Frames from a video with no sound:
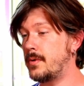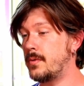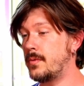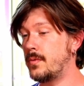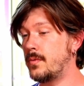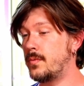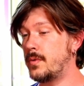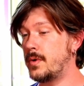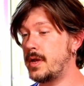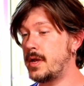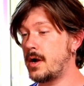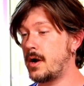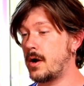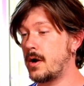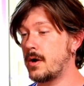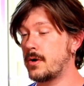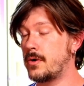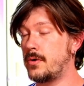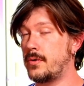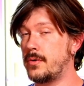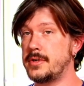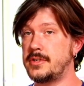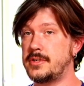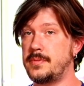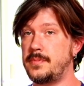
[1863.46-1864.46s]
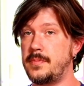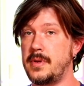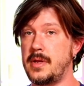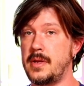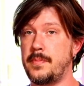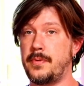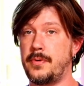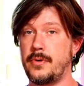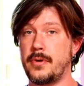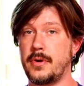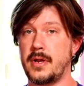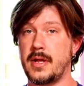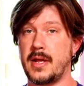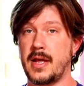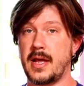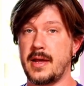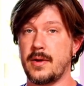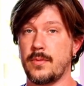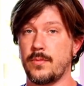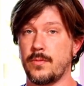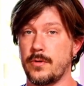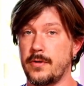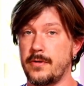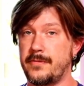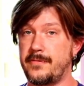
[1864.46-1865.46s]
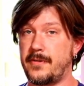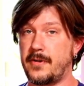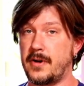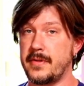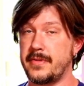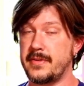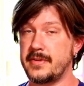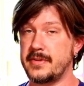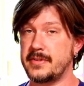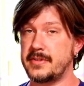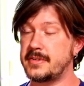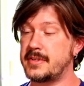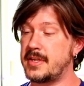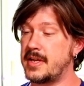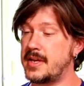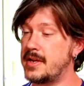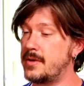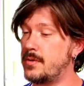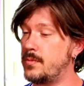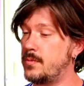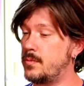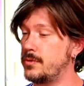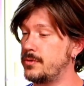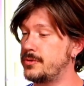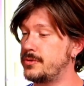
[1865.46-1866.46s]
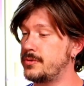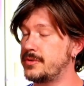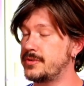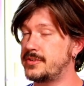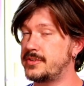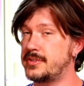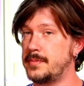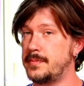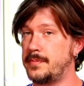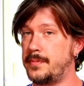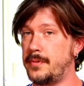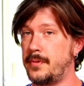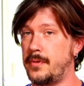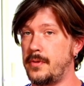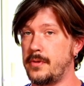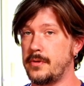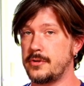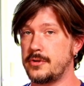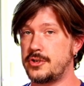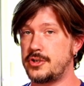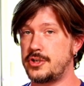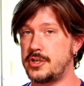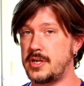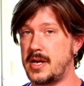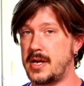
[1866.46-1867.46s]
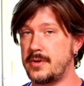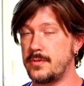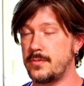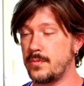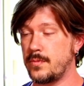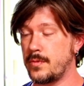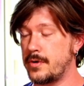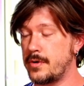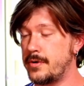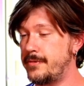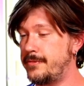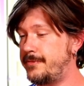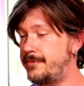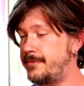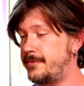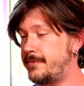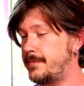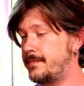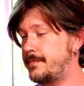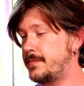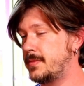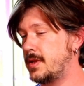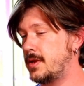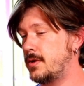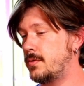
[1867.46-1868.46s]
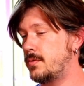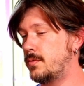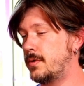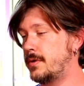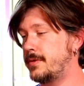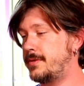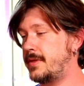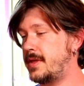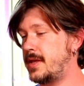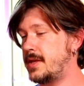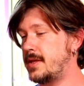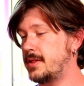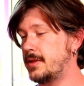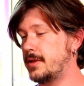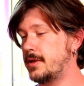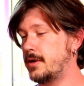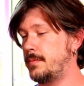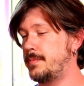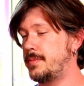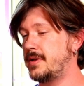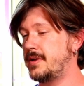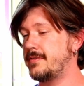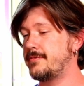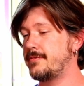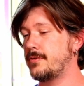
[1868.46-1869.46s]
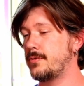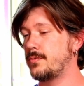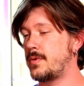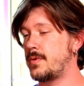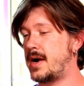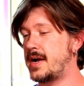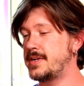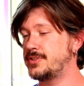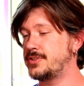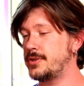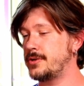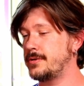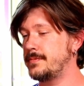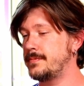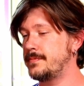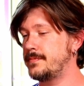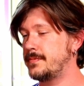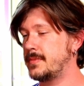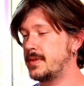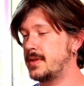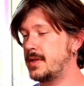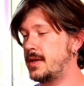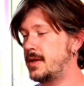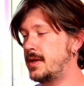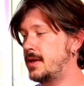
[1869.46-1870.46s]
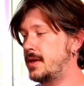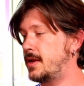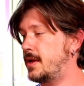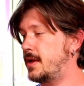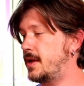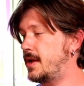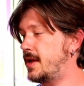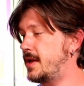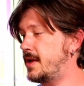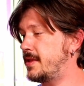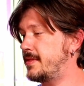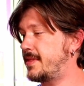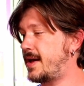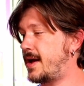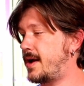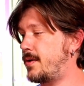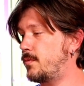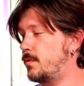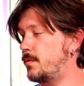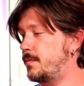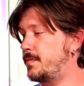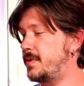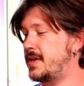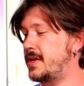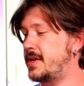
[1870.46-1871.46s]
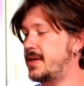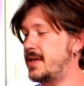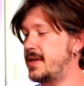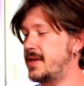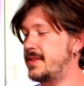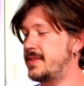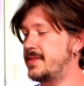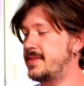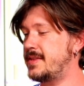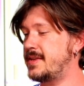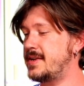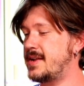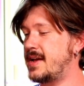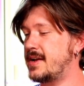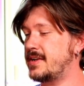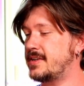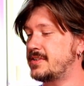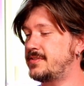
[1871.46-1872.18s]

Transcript: we are going to be putting a roof on this thing. We'll do a simple shed roof with a little bit of a riser, and that will be in the next